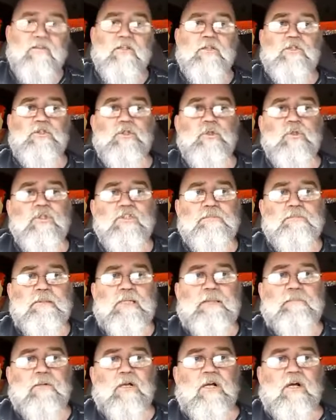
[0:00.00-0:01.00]
the Jewish
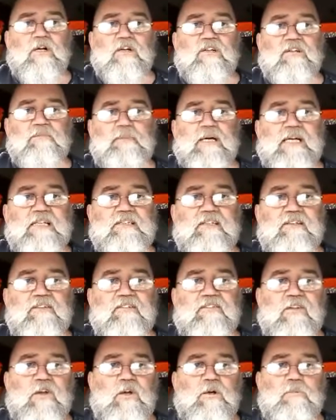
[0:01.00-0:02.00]
people are
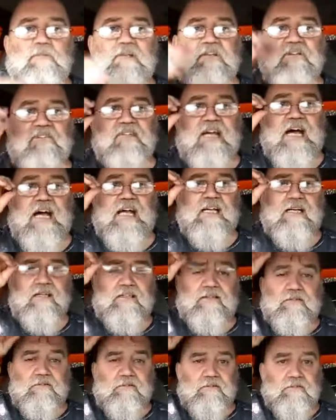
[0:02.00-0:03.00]
expecting their
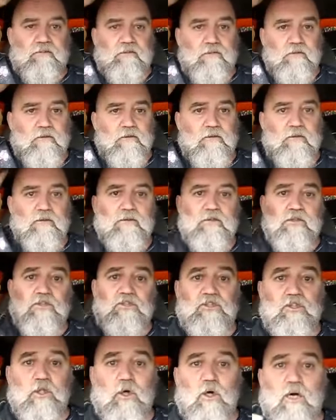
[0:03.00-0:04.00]
Messiah to
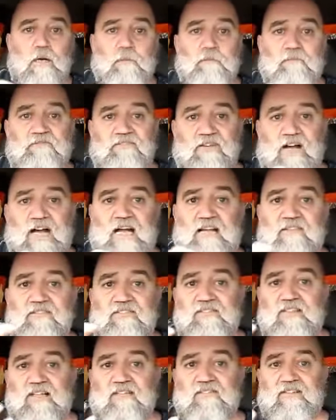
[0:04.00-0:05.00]
show up
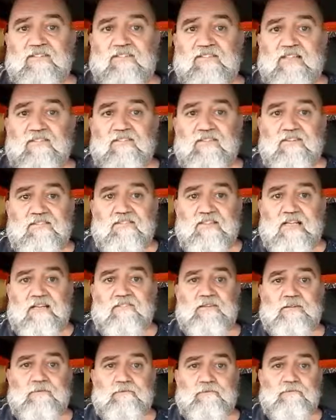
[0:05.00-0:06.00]

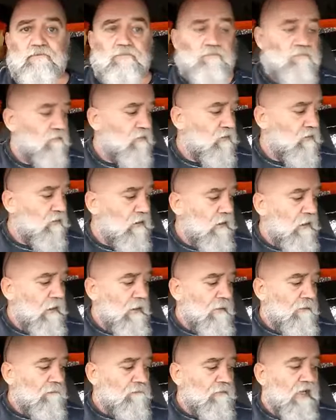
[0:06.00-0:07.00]
5777.
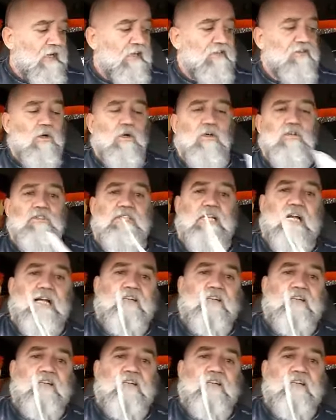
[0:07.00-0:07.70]
Now, I told you